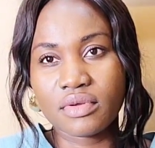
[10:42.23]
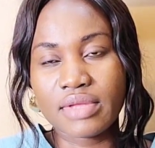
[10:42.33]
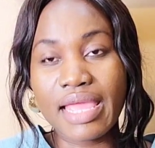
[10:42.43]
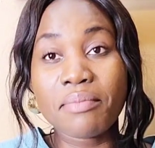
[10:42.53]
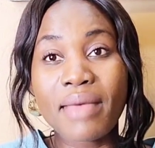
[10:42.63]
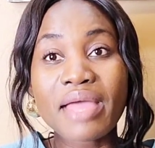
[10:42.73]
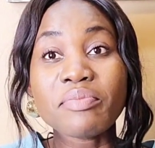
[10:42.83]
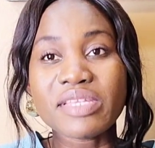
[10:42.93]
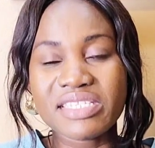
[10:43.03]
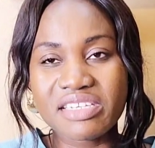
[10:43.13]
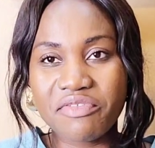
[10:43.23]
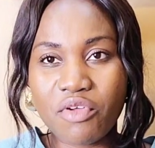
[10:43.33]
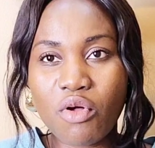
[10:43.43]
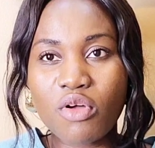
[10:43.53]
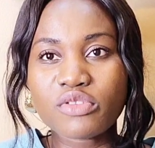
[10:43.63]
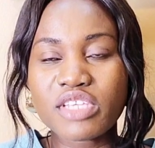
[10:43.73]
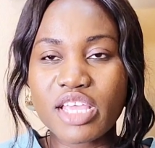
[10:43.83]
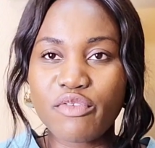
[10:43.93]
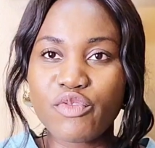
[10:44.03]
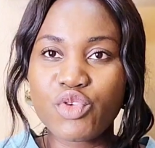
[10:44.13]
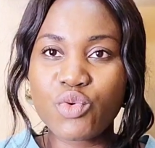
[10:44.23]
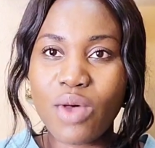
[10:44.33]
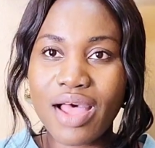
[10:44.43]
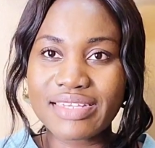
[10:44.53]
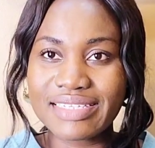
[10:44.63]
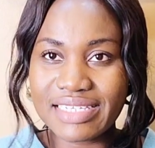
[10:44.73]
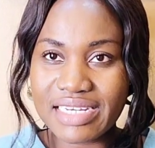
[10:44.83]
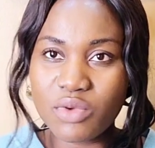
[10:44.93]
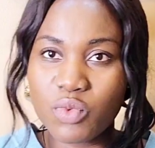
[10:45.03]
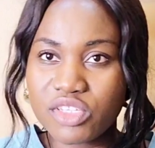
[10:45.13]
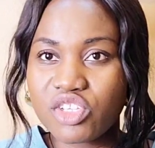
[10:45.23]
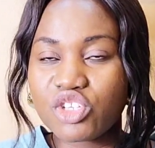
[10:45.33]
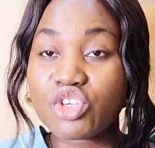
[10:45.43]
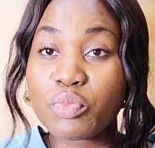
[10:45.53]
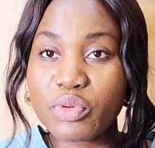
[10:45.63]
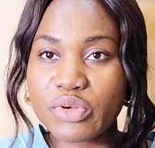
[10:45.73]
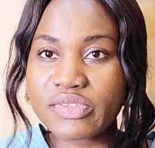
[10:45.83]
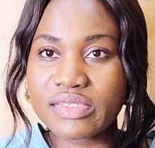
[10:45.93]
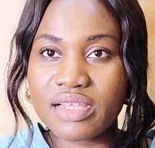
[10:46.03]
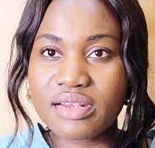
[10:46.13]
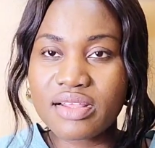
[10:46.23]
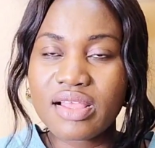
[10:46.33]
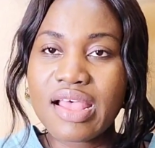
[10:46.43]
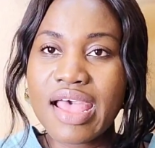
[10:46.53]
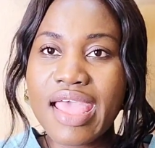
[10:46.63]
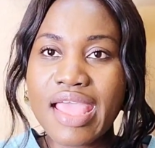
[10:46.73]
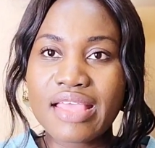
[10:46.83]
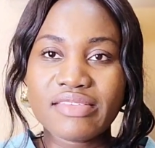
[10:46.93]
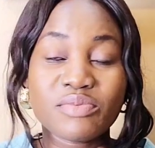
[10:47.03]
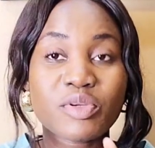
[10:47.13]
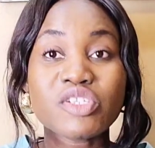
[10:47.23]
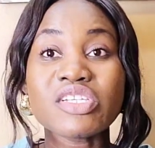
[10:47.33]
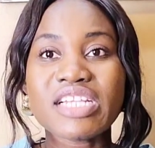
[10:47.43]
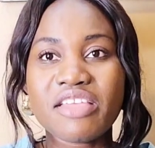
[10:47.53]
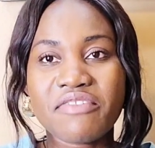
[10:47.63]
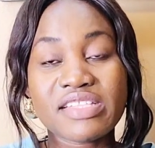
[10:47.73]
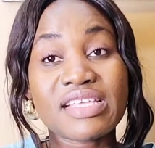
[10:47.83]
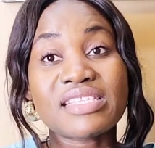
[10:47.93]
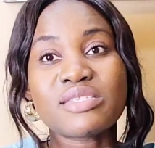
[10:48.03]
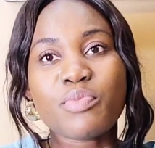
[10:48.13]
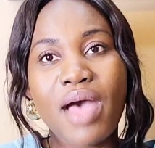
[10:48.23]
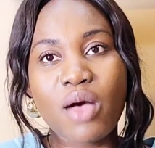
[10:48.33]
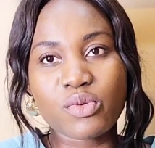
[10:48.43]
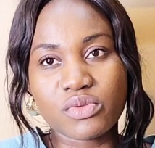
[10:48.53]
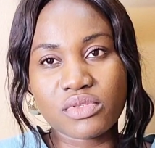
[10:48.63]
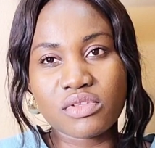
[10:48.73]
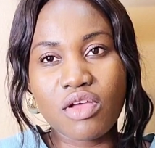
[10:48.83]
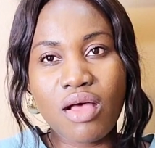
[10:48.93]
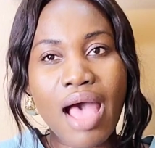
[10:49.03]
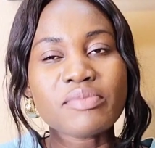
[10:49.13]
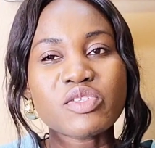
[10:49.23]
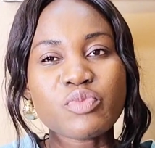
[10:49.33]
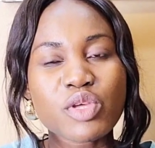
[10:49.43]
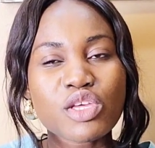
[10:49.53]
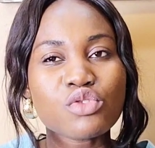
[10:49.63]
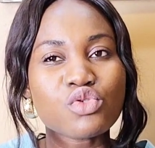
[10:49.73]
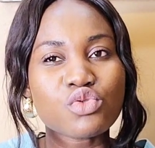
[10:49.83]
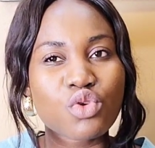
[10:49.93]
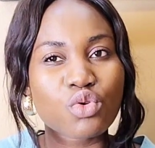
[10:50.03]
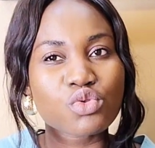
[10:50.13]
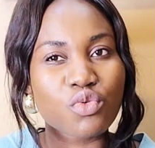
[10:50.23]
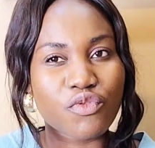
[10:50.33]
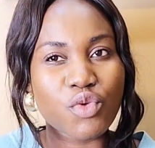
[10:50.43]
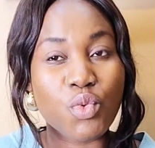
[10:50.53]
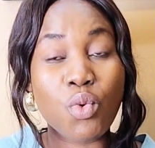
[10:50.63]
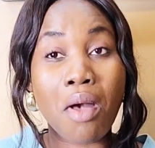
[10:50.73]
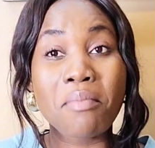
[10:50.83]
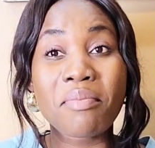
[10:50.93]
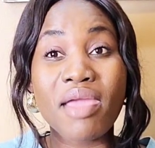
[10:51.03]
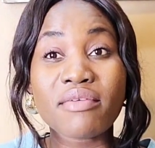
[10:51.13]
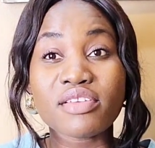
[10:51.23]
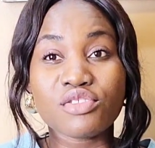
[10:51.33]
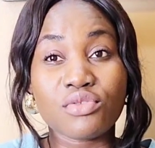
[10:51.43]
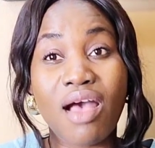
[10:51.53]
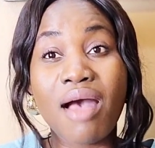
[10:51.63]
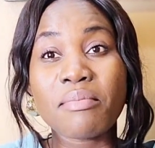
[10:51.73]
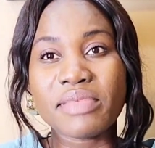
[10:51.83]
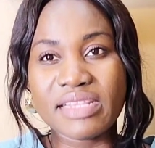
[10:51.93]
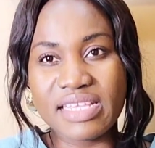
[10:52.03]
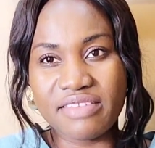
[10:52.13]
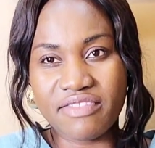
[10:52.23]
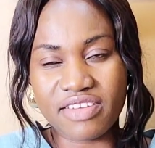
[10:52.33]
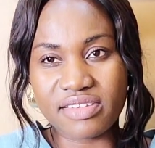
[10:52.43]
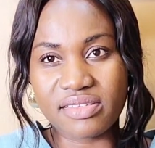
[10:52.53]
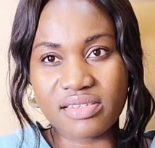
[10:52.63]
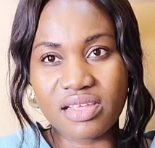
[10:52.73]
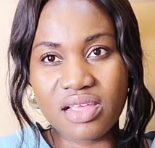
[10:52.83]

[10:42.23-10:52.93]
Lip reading: It might be difficult if you are dealing with such a person, especially if it's a spouse. I'm speaking to those of you who are married to unbelievers.